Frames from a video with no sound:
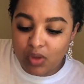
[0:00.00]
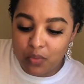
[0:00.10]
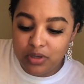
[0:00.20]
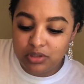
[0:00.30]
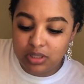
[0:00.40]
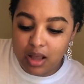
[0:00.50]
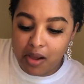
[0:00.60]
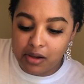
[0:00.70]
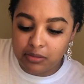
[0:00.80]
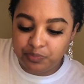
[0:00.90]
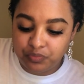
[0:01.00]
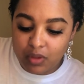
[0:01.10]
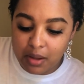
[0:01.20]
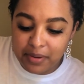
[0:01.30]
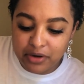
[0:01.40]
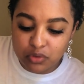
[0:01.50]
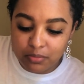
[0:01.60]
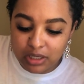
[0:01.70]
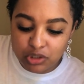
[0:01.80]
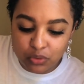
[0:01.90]
We used to, my parents would
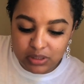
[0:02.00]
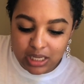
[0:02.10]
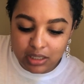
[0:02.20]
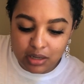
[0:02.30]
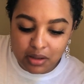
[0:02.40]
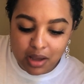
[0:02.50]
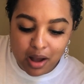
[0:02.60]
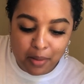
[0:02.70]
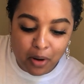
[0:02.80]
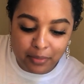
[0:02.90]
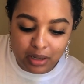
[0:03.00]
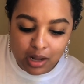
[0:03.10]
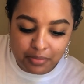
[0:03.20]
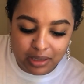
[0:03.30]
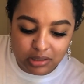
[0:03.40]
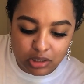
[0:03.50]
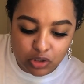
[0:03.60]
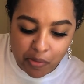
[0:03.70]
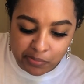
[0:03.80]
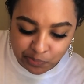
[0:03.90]
make sure we stayed in apartment complexes